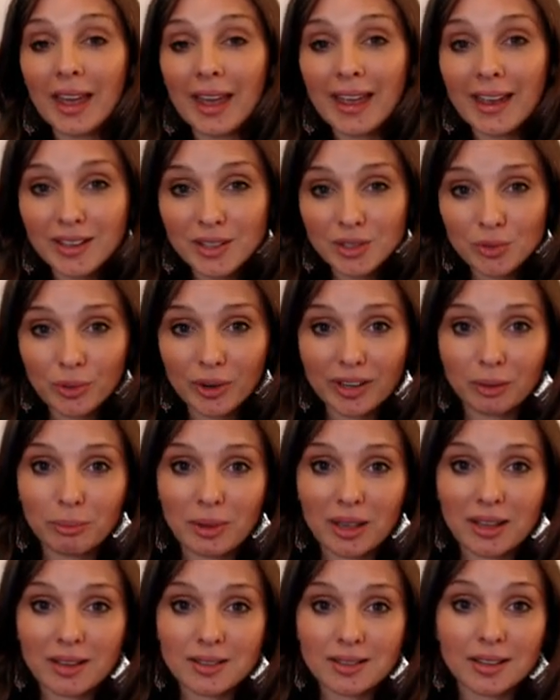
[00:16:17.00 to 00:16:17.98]
Hess
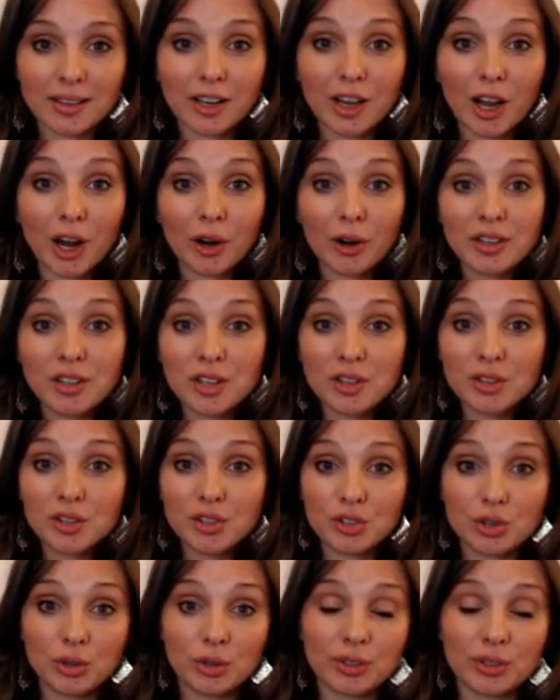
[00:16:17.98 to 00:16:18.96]
recommends encouraging
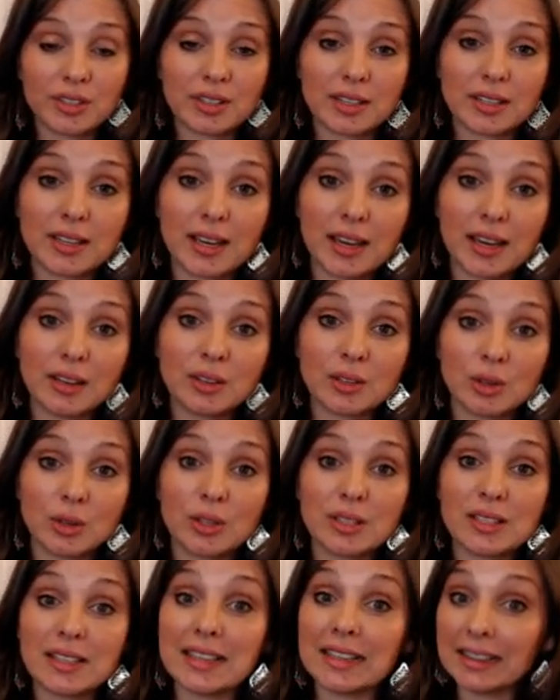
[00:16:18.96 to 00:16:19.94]
students to take
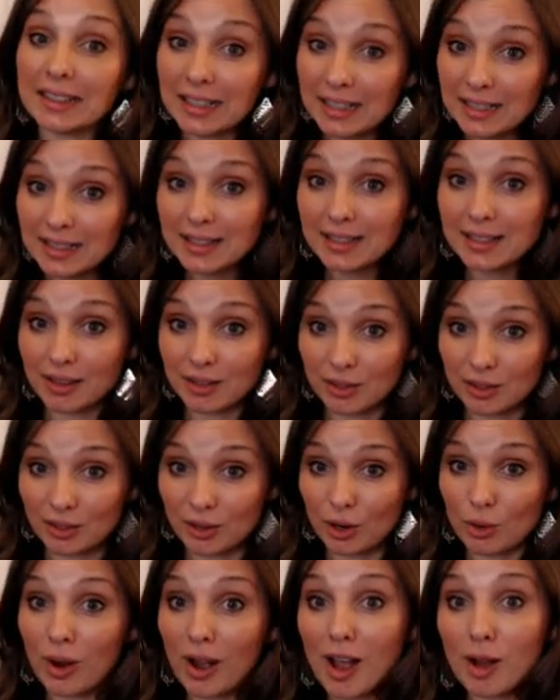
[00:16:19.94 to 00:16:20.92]
turns in listening to the
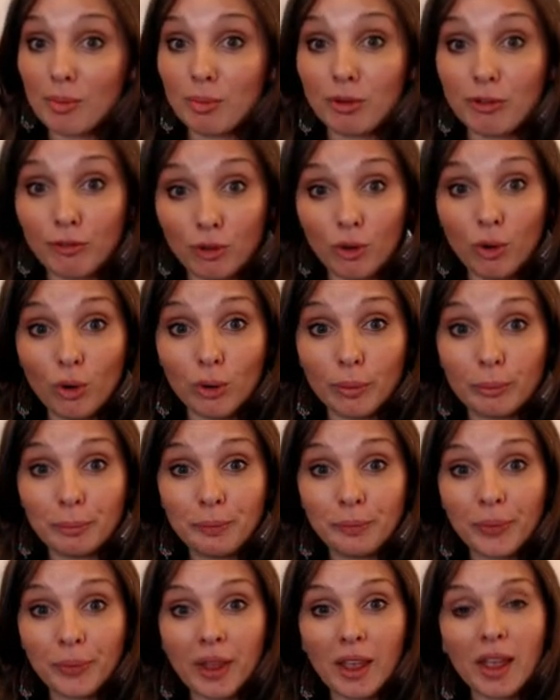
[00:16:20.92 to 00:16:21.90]
choir perform
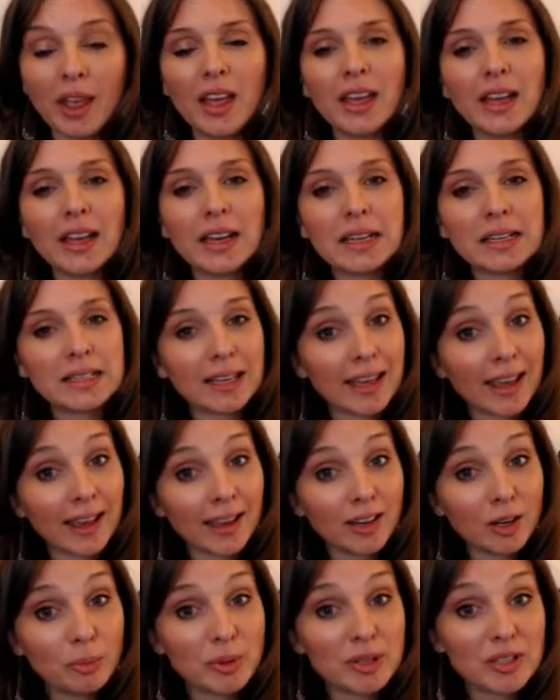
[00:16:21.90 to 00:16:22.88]
to
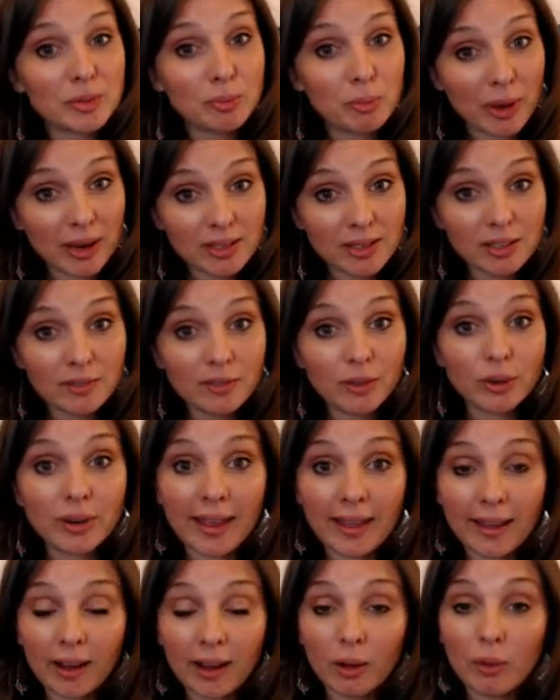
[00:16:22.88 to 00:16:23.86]
gain a perspective on
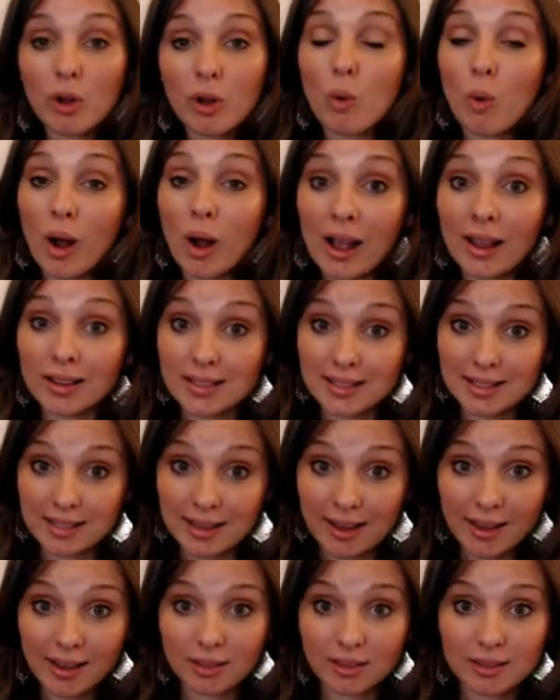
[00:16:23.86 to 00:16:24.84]
how the choir
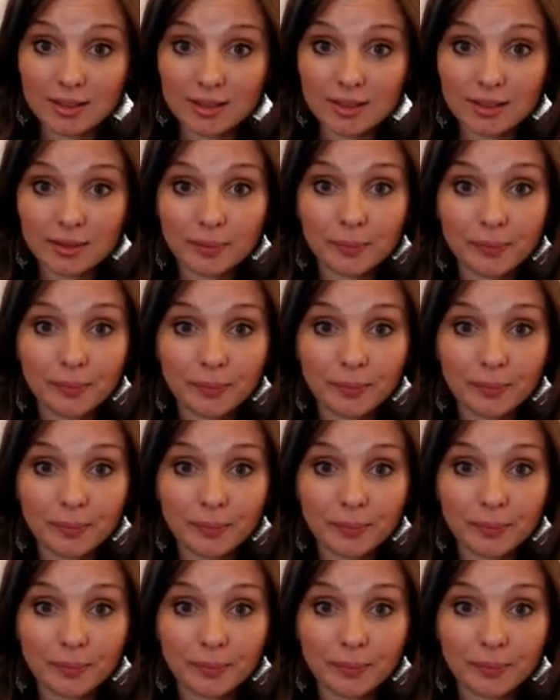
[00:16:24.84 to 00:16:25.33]
sounds.